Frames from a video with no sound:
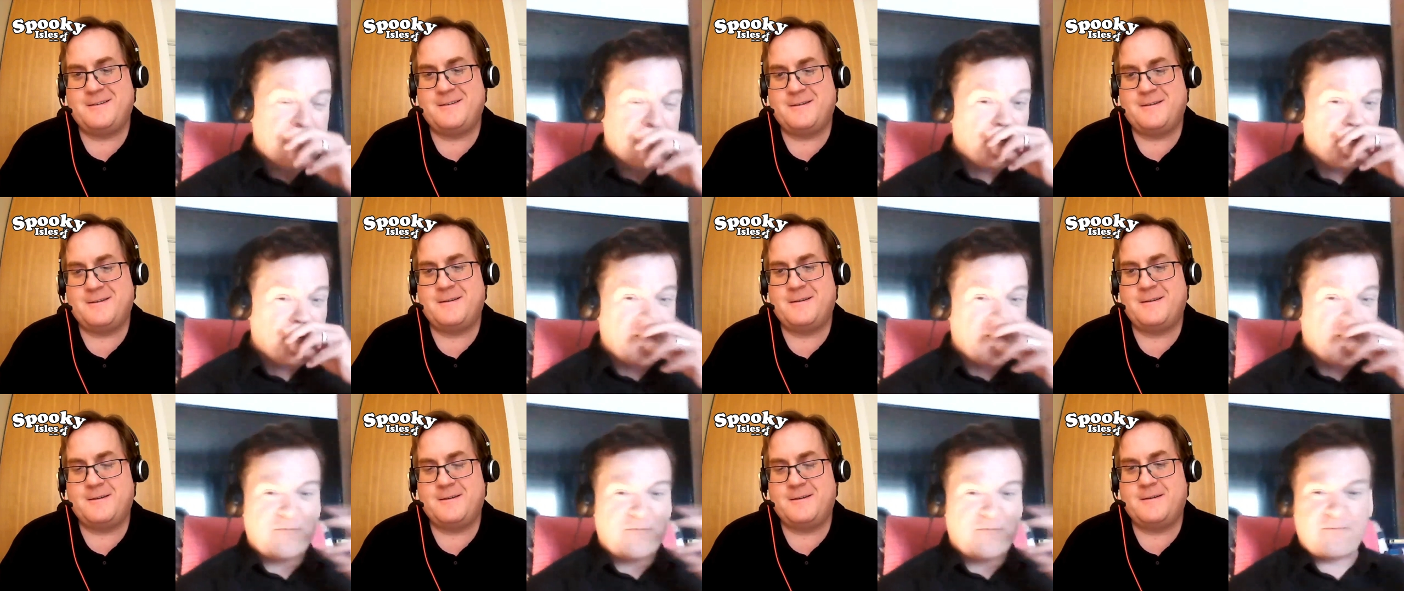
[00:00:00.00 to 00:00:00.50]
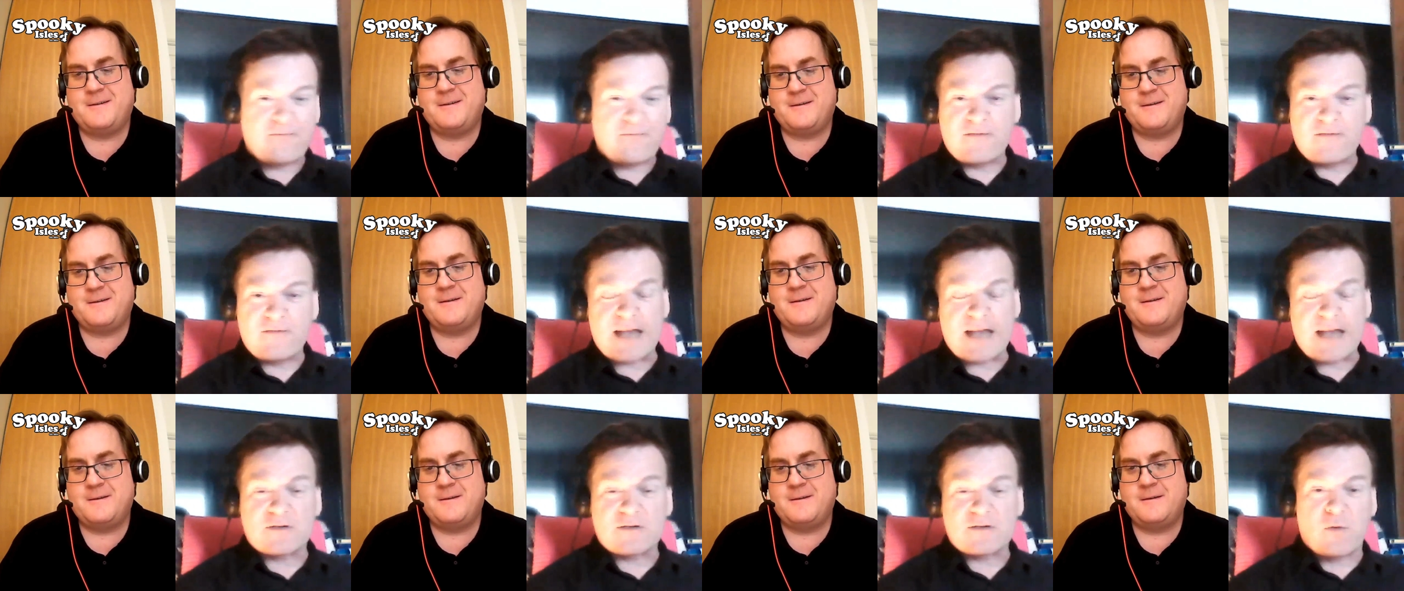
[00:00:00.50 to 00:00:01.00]
Speaker 1: My wife
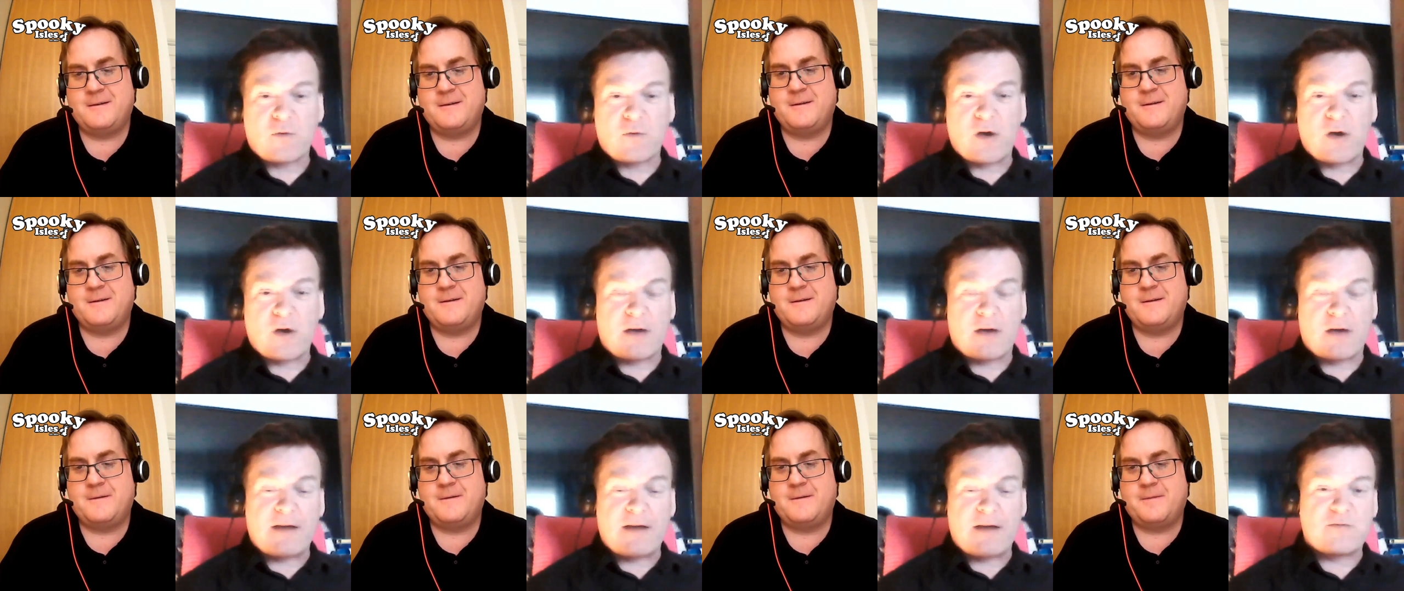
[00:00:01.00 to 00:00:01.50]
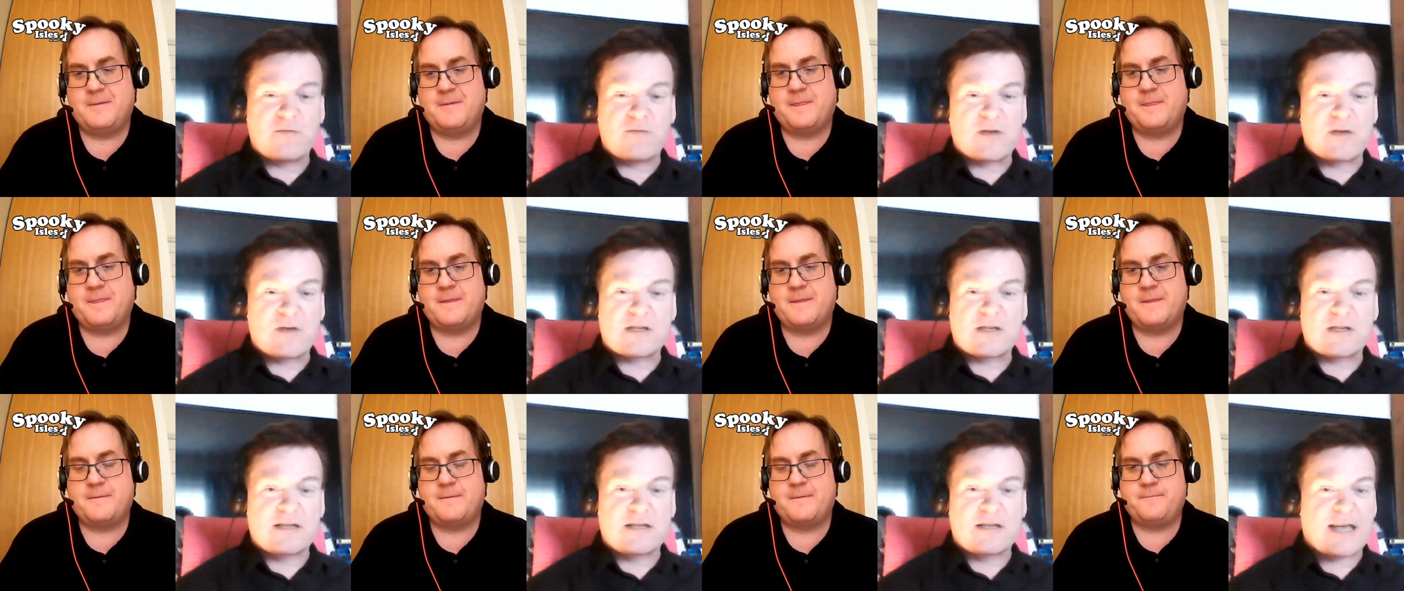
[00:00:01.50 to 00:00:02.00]
gets quite irate
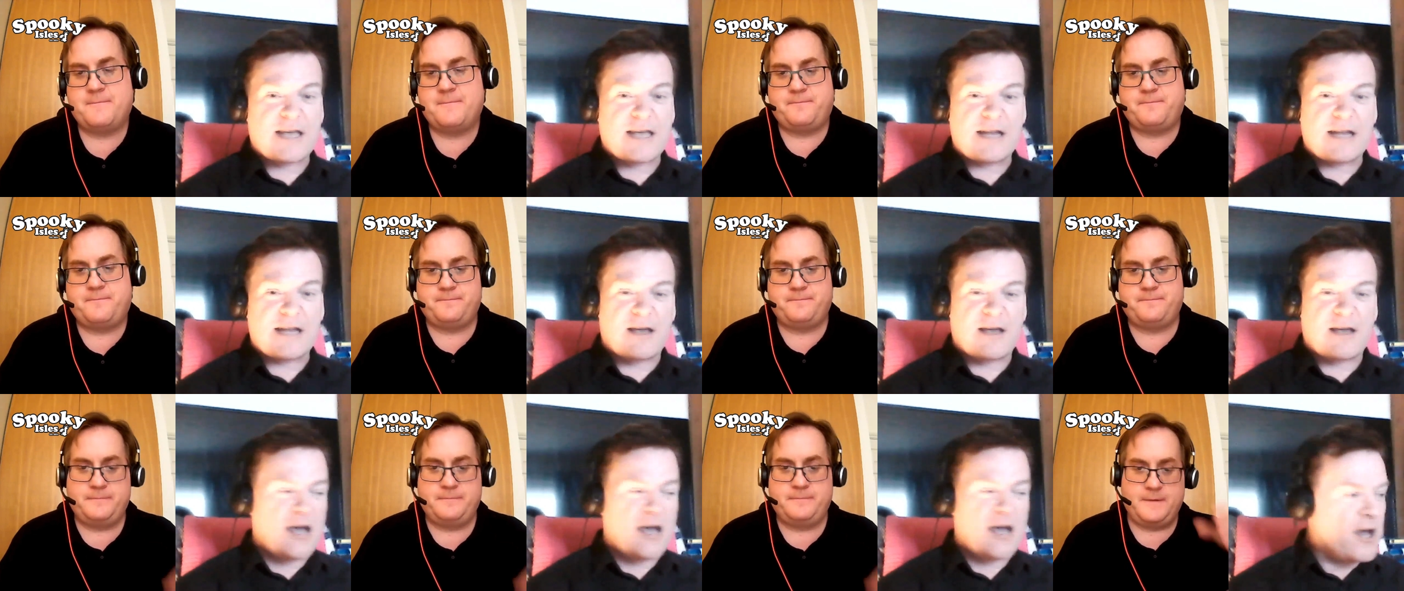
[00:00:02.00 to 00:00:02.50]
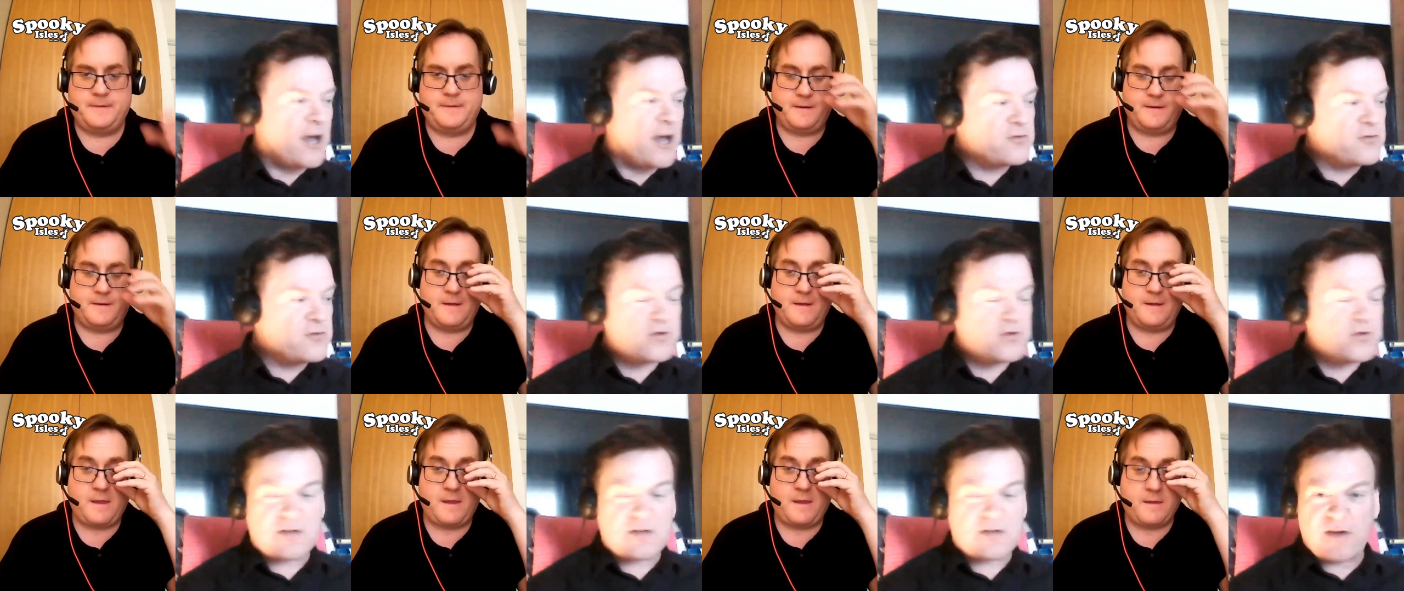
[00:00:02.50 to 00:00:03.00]
with me because I take like
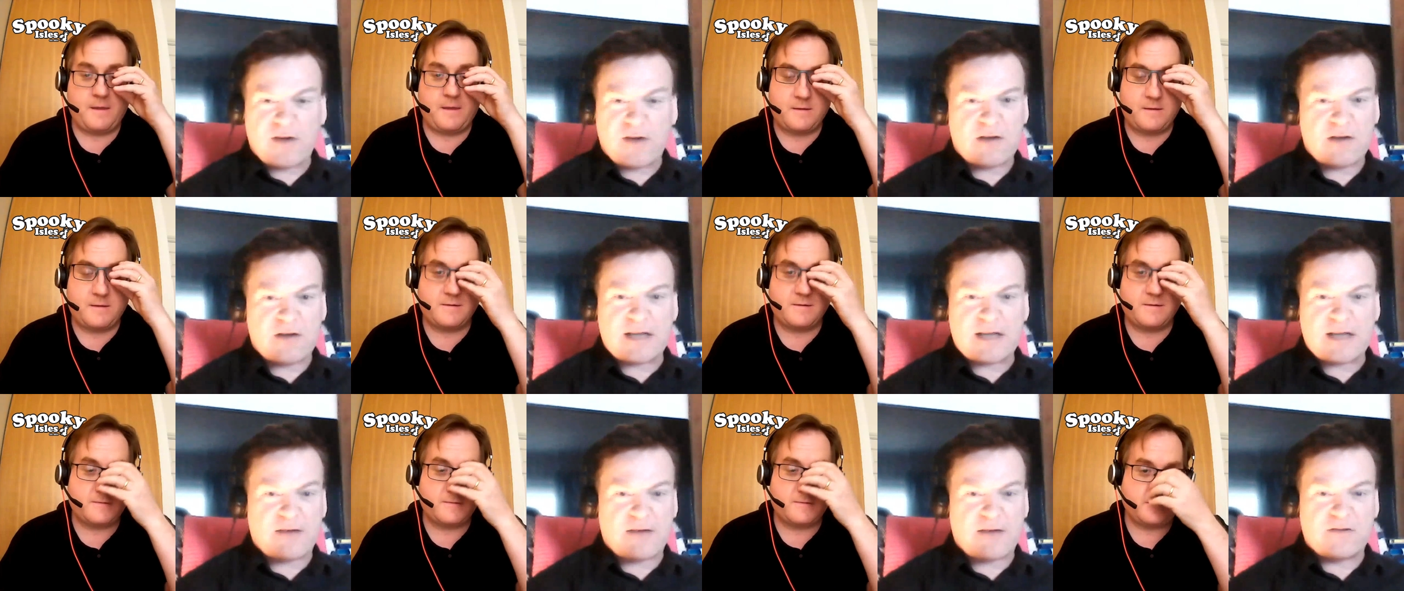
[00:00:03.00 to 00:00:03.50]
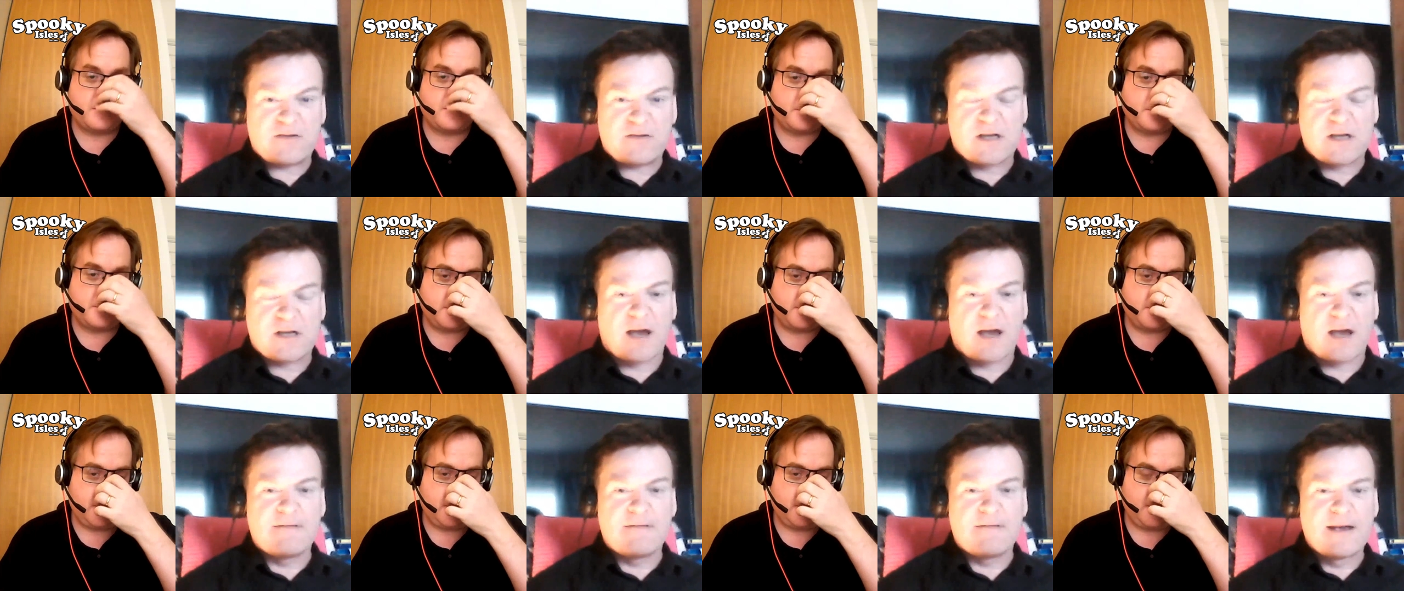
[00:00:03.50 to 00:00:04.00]
hundreds of photos
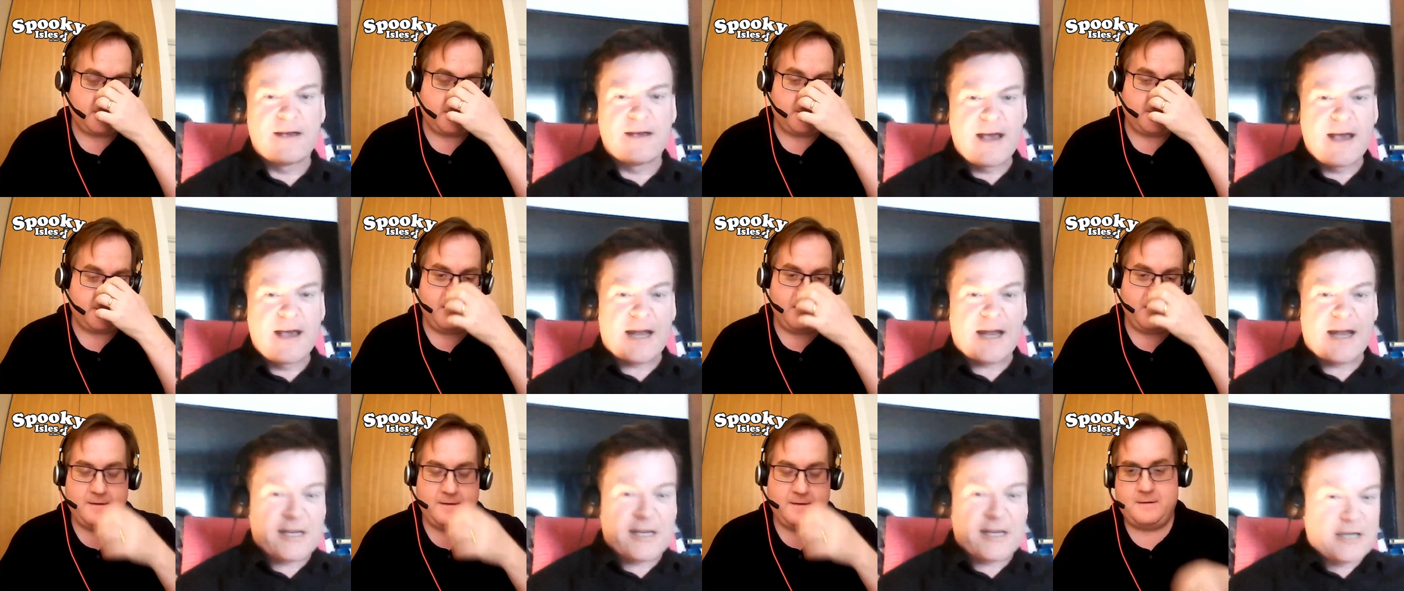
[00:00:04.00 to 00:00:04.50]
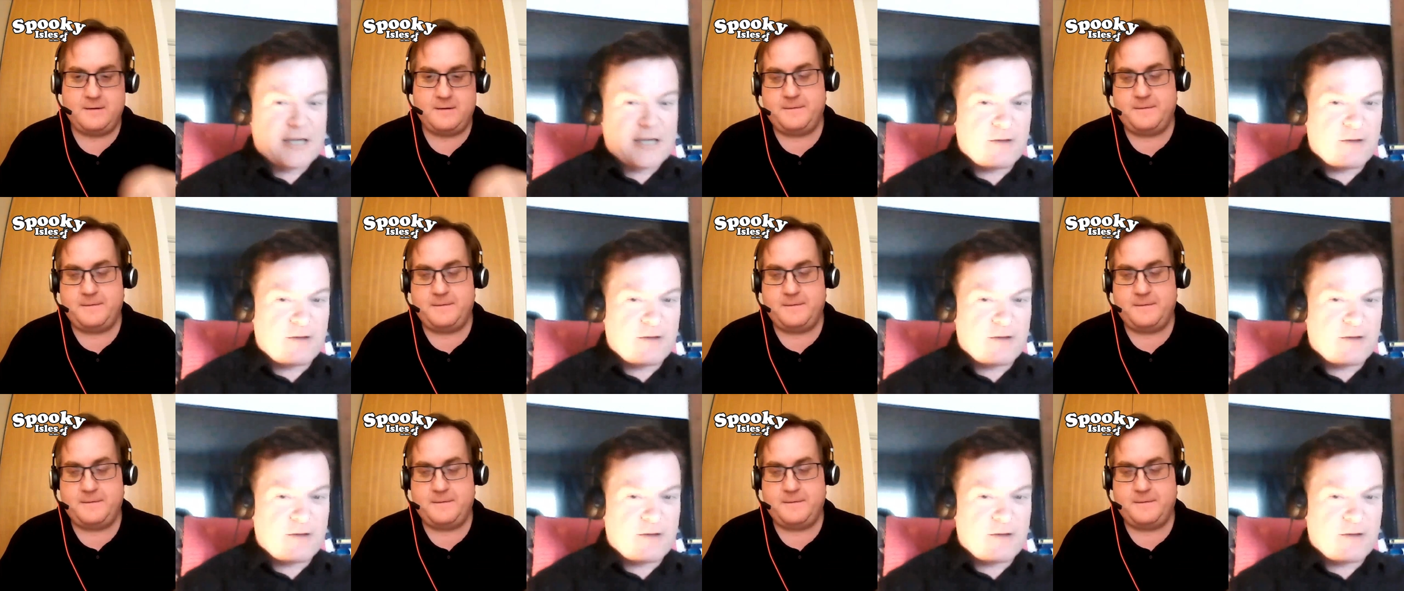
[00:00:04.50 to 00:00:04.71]
every time, and I